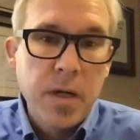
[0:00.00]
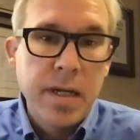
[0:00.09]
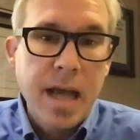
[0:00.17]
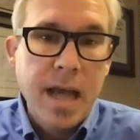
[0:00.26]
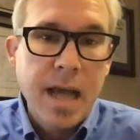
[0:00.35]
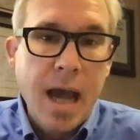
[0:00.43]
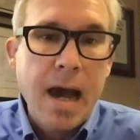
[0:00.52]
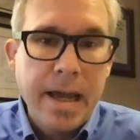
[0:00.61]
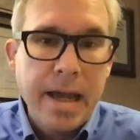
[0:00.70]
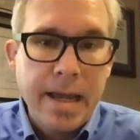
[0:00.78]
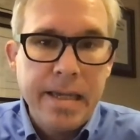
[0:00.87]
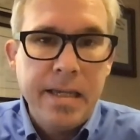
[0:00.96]
very
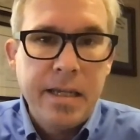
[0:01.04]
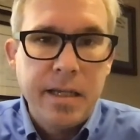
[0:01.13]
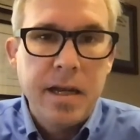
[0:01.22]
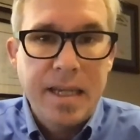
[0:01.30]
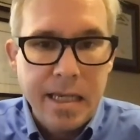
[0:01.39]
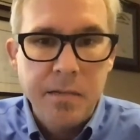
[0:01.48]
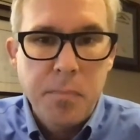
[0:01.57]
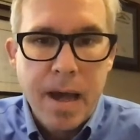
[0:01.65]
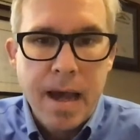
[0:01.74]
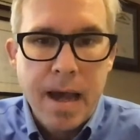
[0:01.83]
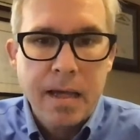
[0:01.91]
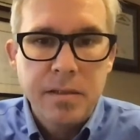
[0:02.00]
high
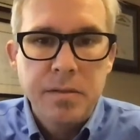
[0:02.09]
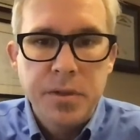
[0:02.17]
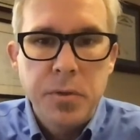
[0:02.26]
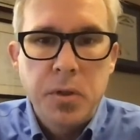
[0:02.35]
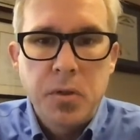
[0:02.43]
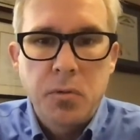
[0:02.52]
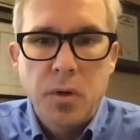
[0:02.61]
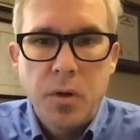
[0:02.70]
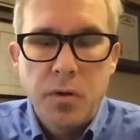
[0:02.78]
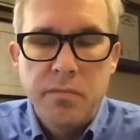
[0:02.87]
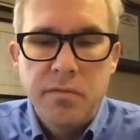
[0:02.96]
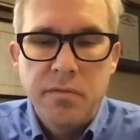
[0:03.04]
economic impact
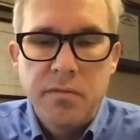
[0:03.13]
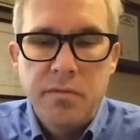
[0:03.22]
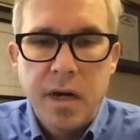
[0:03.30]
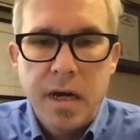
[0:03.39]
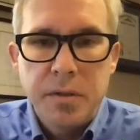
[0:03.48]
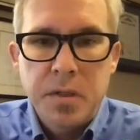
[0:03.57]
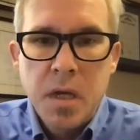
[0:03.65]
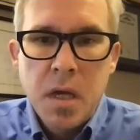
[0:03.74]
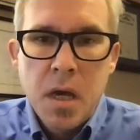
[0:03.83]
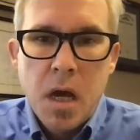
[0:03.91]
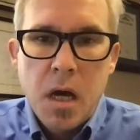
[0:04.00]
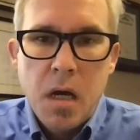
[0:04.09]
due to
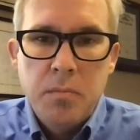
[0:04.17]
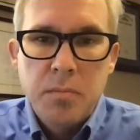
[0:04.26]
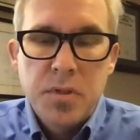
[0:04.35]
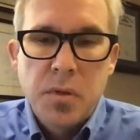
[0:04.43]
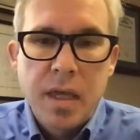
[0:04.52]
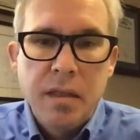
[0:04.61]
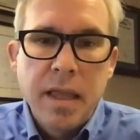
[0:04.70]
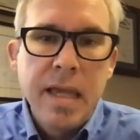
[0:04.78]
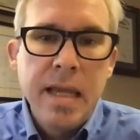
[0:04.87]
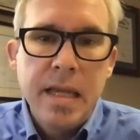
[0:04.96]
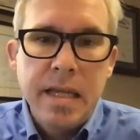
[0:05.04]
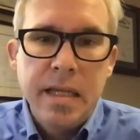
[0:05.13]
coronavirus.
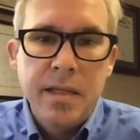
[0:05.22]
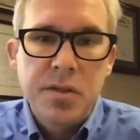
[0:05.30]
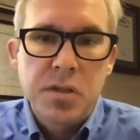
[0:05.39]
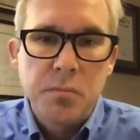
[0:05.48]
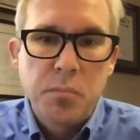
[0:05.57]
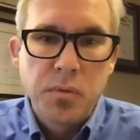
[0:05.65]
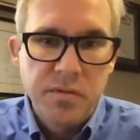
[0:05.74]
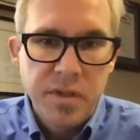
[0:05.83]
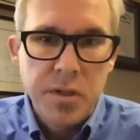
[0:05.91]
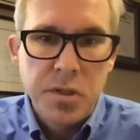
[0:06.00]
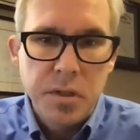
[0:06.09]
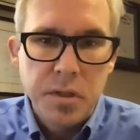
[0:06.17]
So they laid in
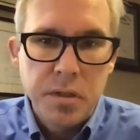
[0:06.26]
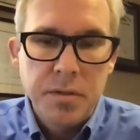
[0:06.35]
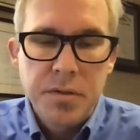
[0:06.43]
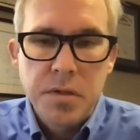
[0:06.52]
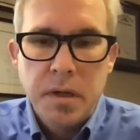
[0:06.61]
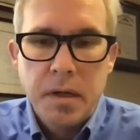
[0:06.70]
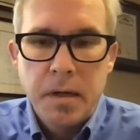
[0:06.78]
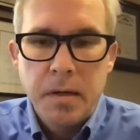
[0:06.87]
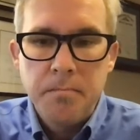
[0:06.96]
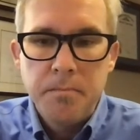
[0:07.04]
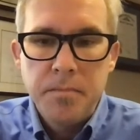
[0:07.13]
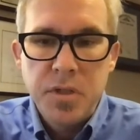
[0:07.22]
some provisions,
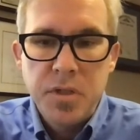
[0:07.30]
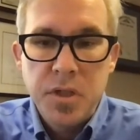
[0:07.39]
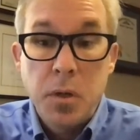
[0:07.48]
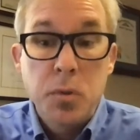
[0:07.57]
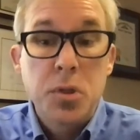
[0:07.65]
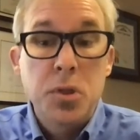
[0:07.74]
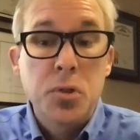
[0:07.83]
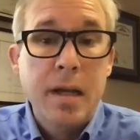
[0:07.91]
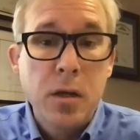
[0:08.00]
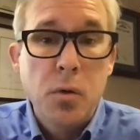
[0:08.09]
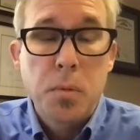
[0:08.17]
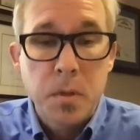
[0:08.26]
to
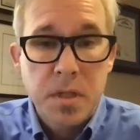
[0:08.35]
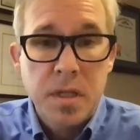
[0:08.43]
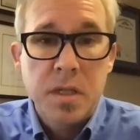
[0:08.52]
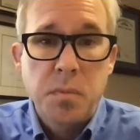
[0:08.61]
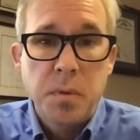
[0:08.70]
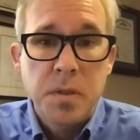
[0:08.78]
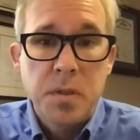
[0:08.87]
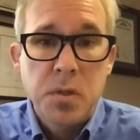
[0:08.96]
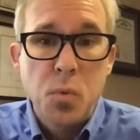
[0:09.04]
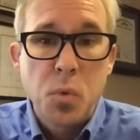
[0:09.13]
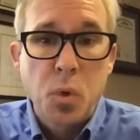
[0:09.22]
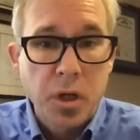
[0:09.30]
try to help
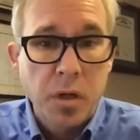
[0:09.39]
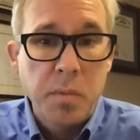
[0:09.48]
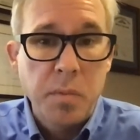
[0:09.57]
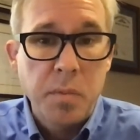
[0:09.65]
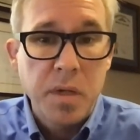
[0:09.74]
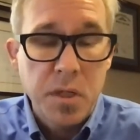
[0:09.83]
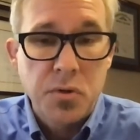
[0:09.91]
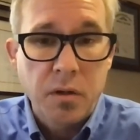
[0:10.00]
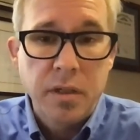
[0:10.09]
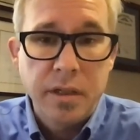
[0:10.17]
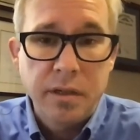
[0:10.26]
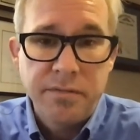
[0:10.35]
participants who were going to be
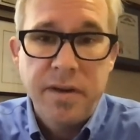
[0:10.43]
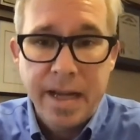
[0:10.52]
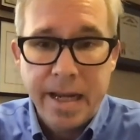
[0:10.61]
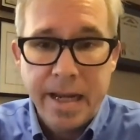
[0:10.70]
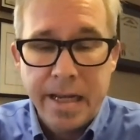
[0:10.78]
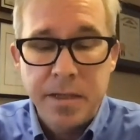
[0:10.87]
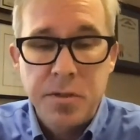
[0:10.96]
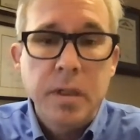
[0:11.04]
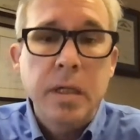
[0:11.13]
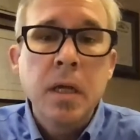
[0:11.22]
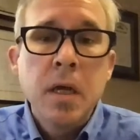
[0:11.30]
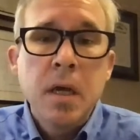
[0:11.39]
struggling
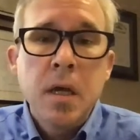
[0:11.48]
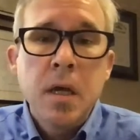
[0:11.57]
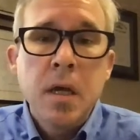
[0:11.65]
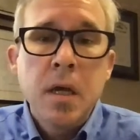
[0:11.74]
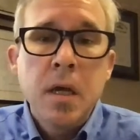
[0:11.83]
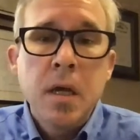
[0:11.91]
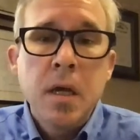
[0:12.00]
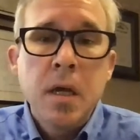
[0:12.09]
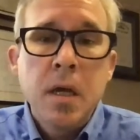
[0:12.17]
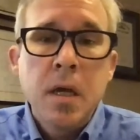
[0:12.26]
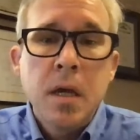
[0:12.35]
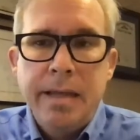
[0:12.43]
financially.
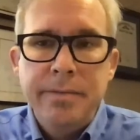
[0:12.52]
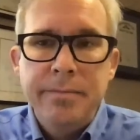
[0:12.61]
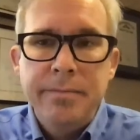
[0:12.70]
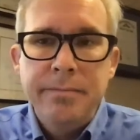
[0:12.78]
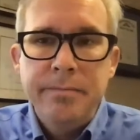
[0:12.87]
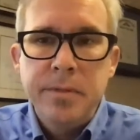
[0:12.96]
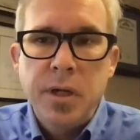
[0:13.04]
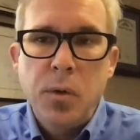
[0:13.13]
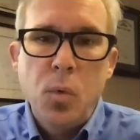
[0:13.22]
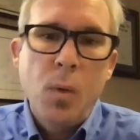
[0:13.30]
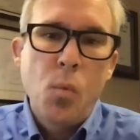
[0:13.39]
And